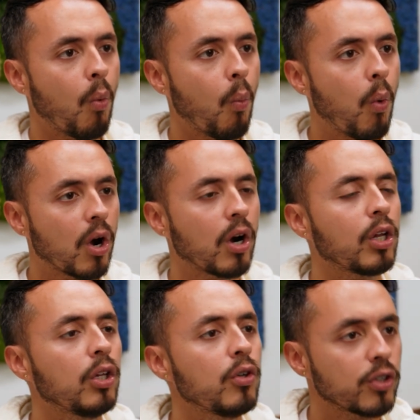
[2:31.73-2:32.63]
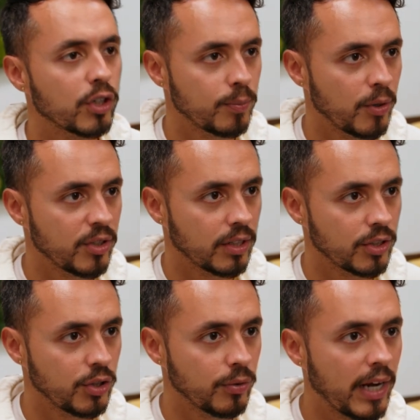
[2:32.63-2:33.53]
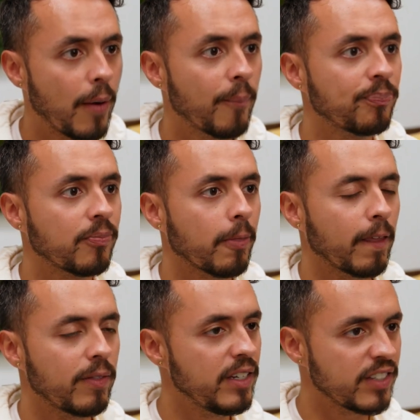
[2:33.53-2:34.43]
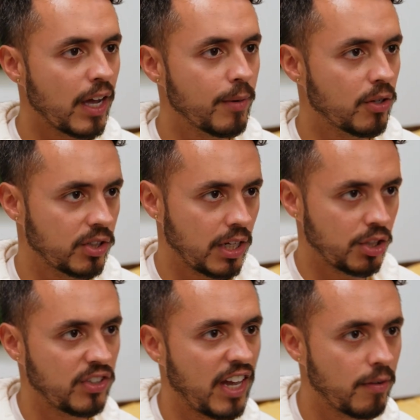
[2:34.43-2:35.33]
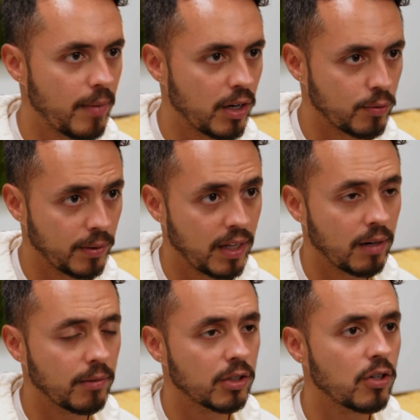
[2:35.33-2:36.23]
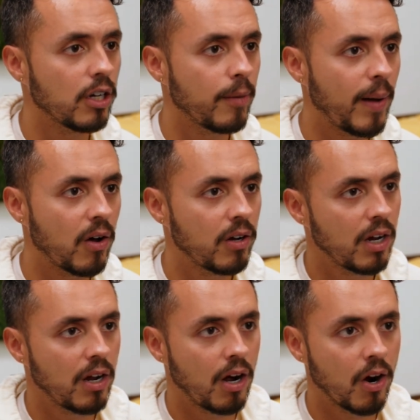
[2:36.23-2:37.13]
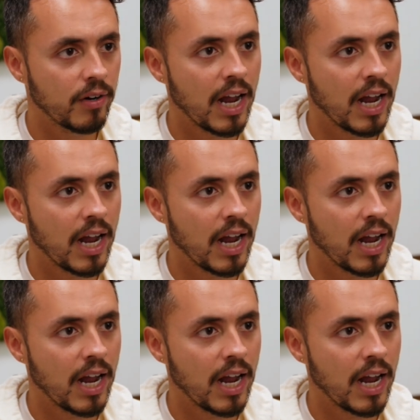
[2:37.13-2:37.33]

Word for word: what our clothes are exposing us to. Now, these chemicals, not just heavy metals, but that I'm going to talk about, are